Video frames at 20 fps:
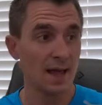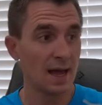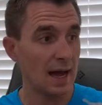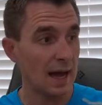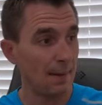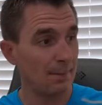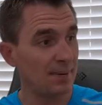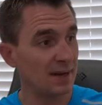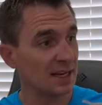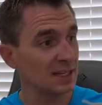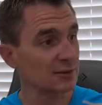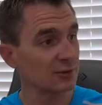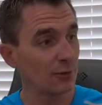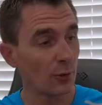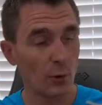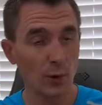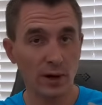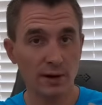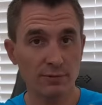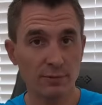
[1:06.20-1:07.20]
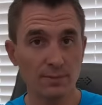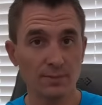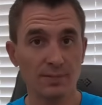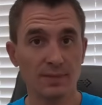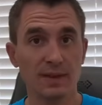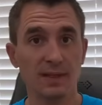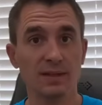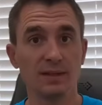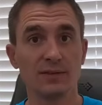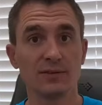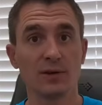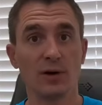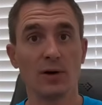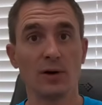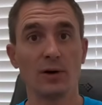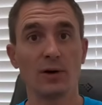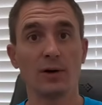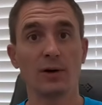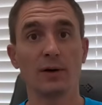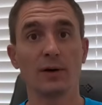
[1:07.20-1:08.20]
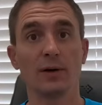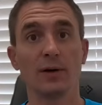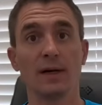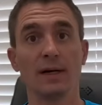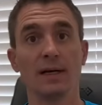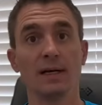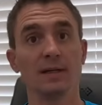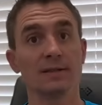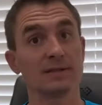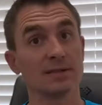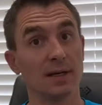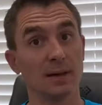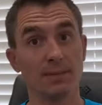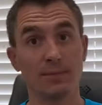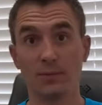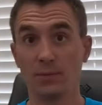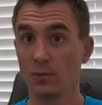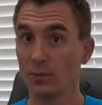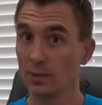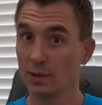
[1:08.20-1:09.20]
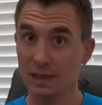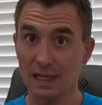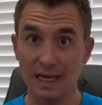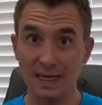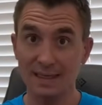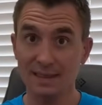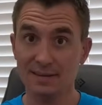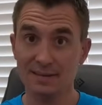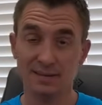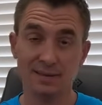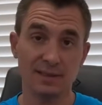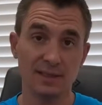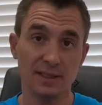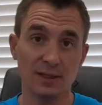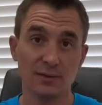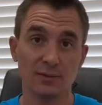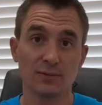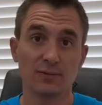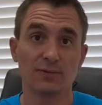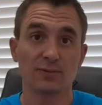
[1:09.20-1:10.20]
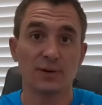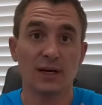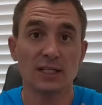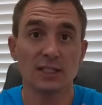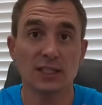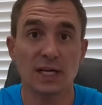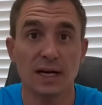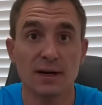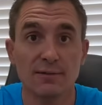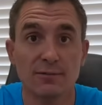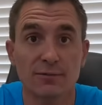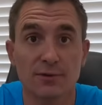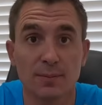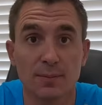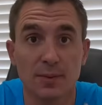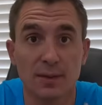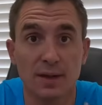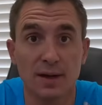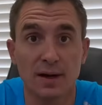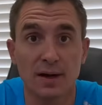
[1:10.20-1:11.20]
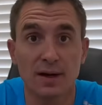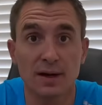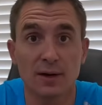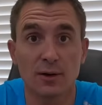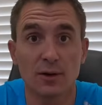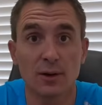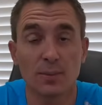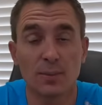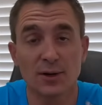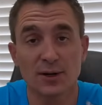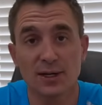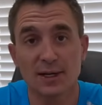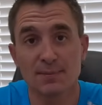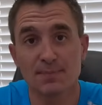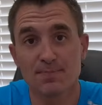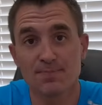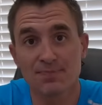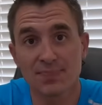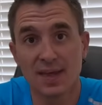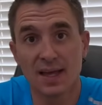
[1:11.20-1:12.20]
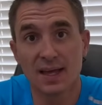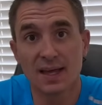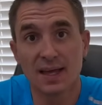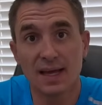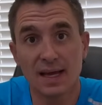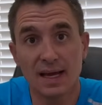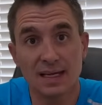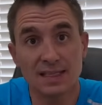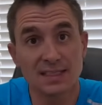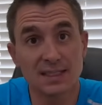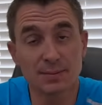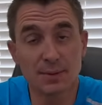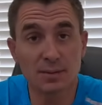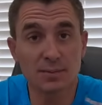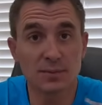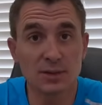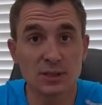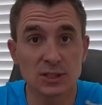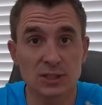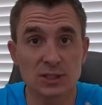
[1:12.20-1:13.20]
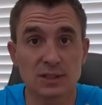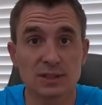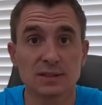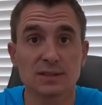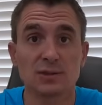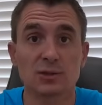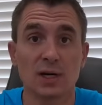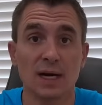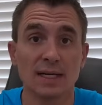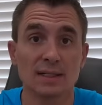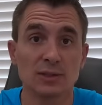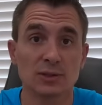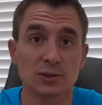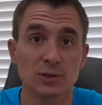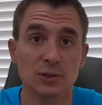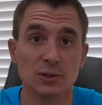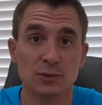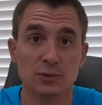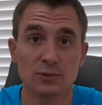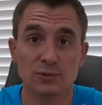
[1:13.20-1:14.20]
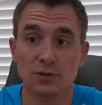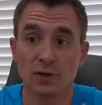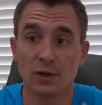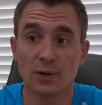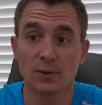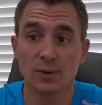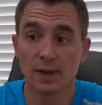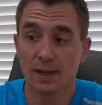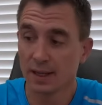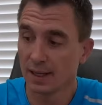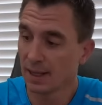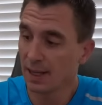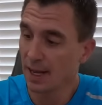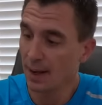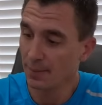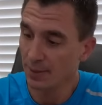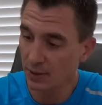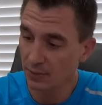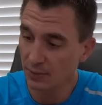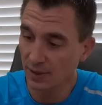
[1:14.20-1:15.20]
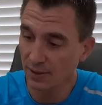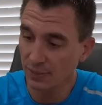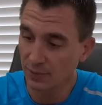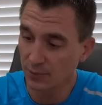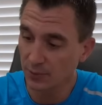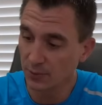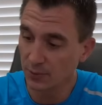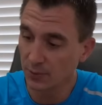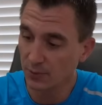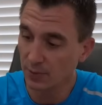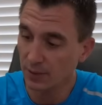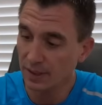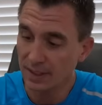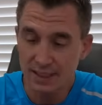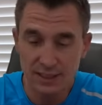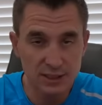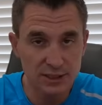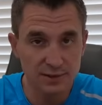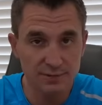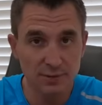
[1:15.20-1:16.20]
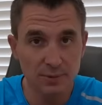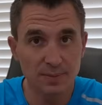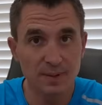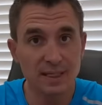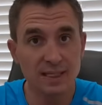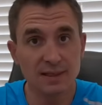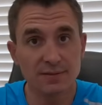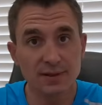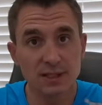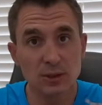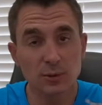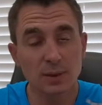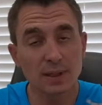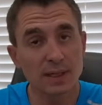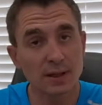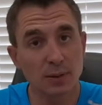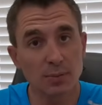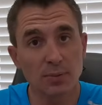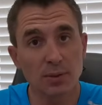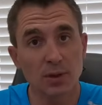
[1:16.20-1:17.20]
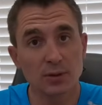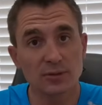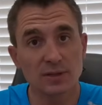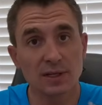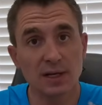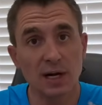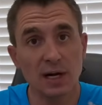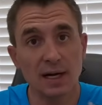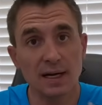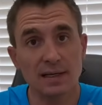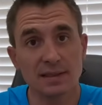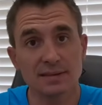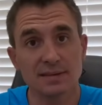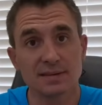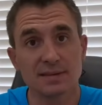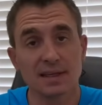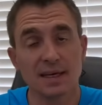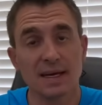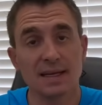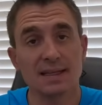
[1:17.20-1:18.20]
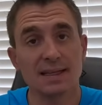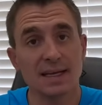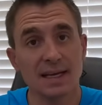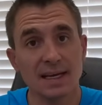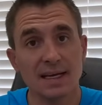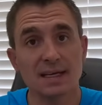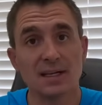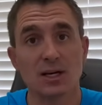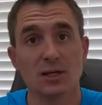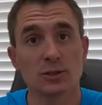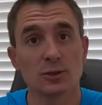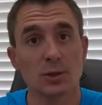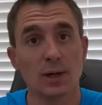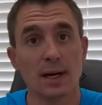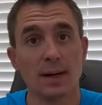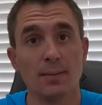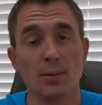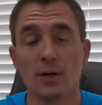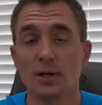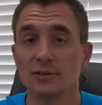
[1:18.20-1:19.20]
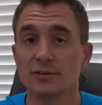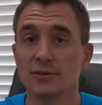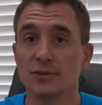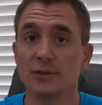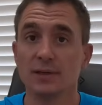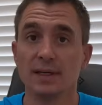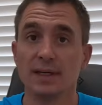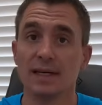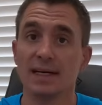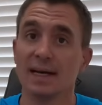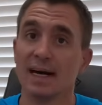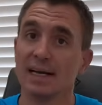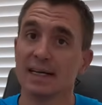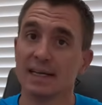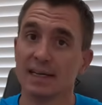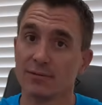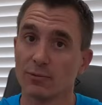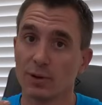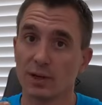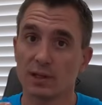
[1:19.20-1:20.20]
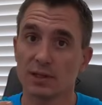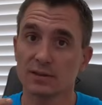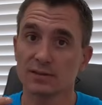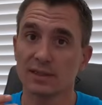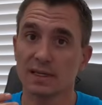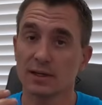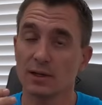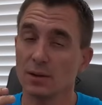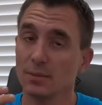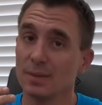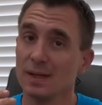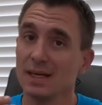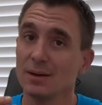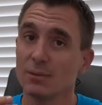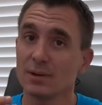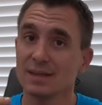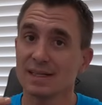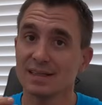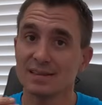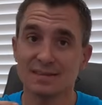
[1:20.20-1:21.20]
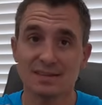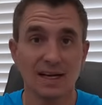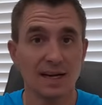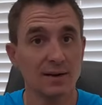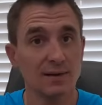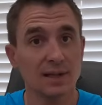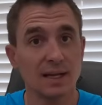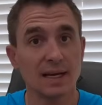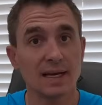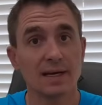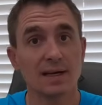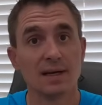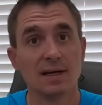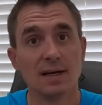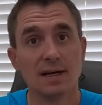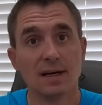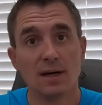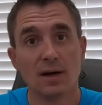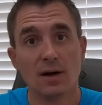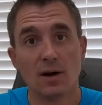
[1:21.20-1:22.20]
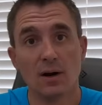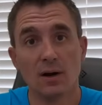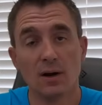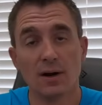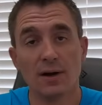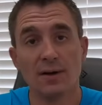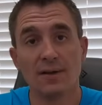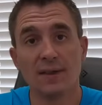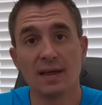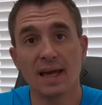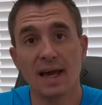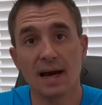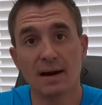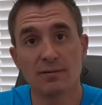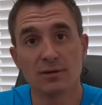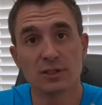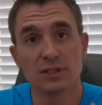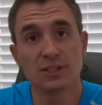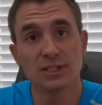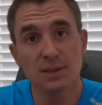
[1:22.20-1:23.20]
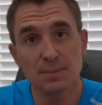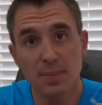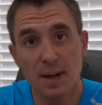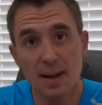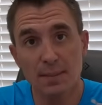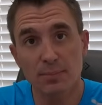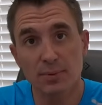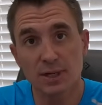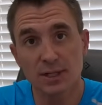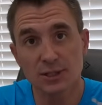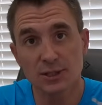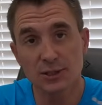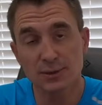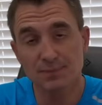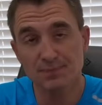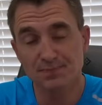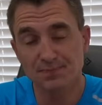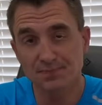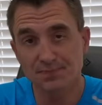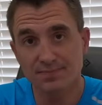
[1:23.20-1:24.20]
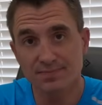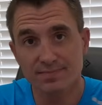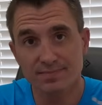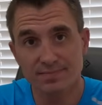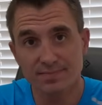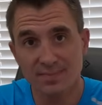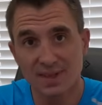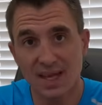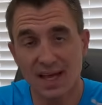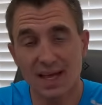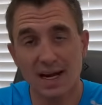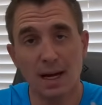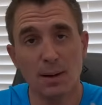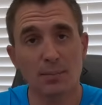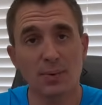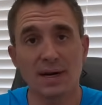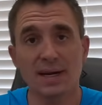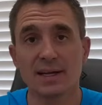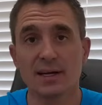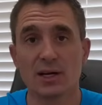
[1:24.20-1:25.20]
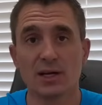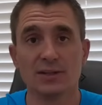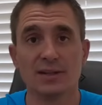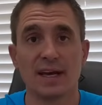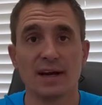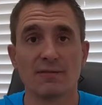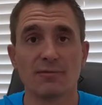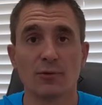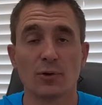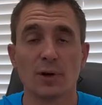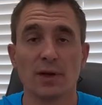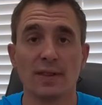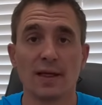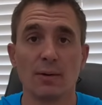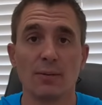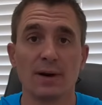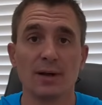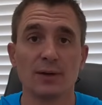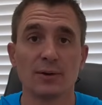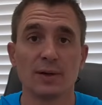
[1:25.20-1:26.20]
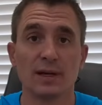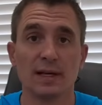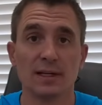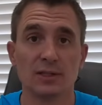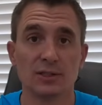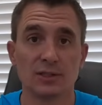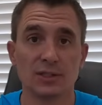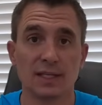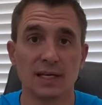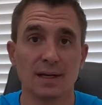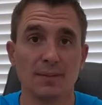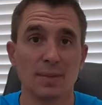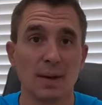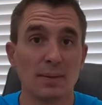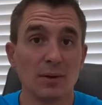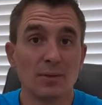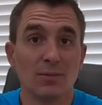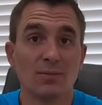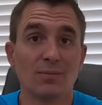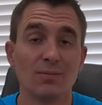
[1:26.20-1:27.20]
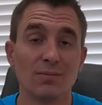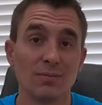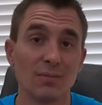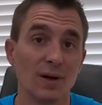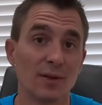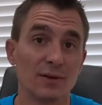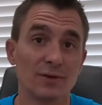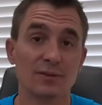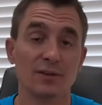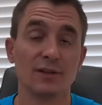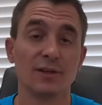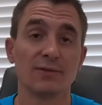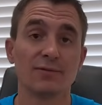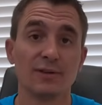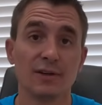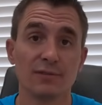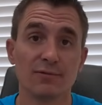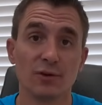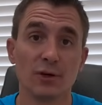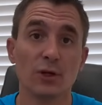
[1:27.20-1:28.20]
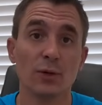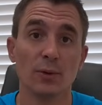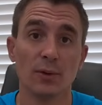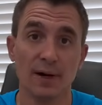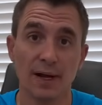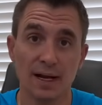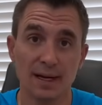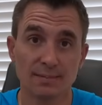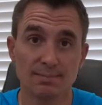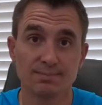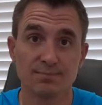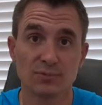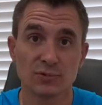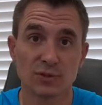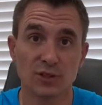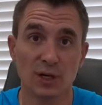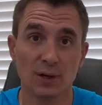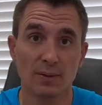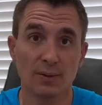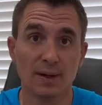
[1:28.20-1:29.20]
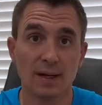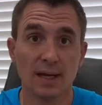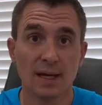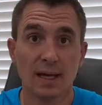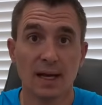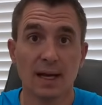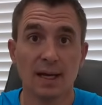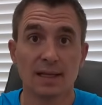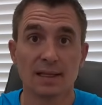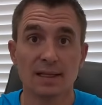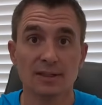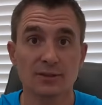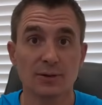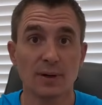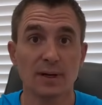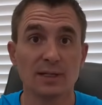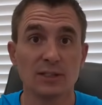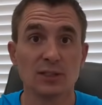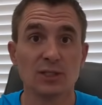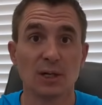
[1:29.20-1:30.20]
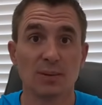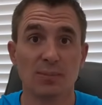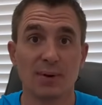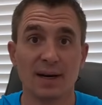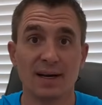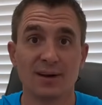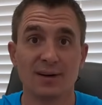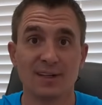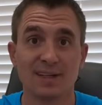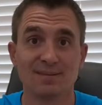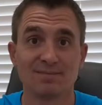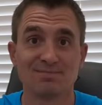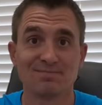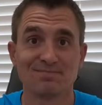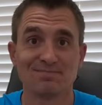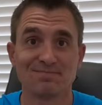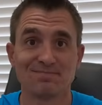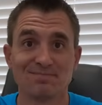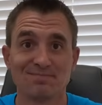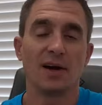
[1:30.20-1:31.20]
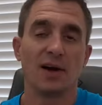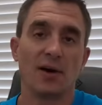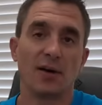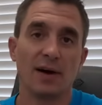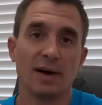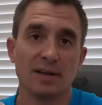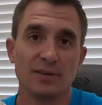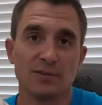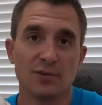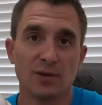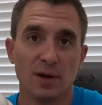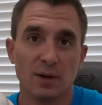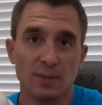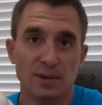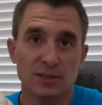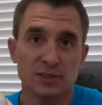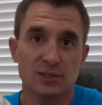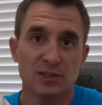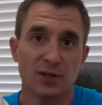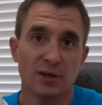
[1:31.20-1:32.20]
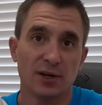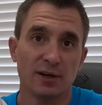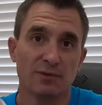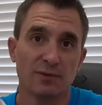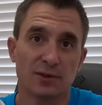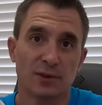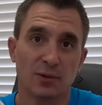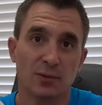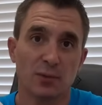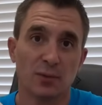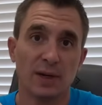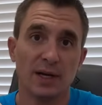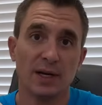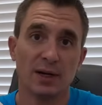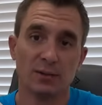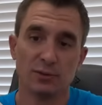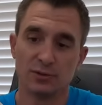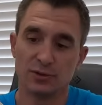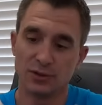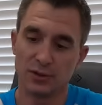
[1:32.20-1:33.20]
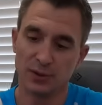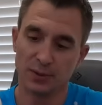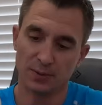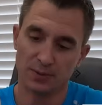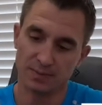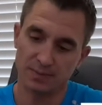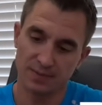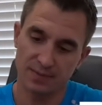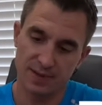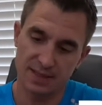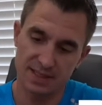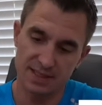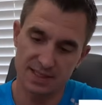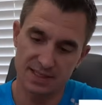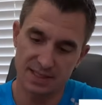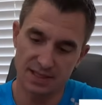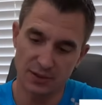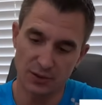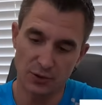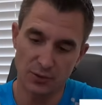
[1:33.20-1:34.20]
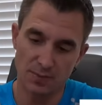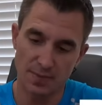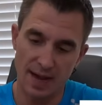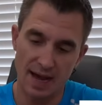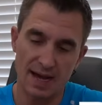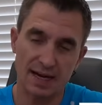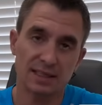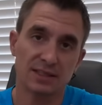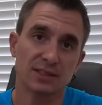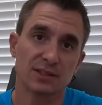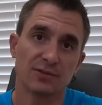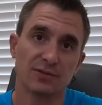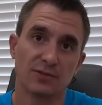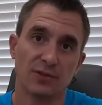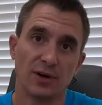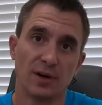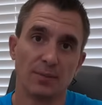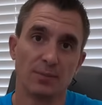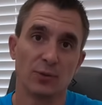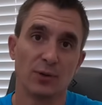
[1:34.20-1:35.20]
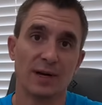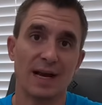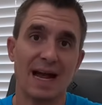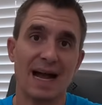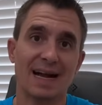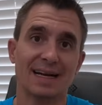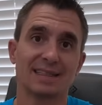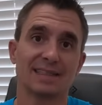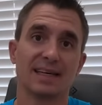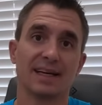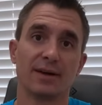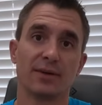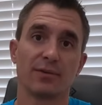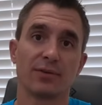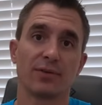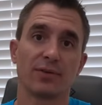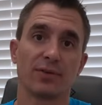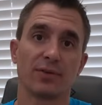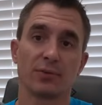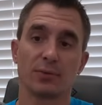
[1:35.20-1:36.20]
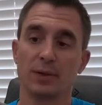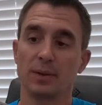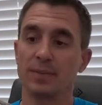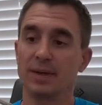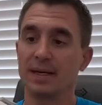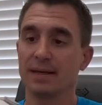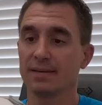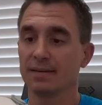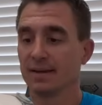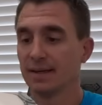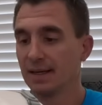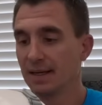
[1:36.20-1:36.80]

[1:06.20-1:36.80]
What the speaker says: I picked 4 of them. These are some latest, fresh out from on the market, and some of them are just tried and true. So I'm going to run through each of them individually, their pros and cons. At the end, I'll try them on so you can get an idea of what it looks like on me, what they sound like on the average CPAP pressure. And I'll break it all down for you. That way you can understand maybe whether it's a good fit for you or not. So let's go ahead and jump right on in. All right, so I want to start off with the Rio 2. This is a new mask from React Health 3B.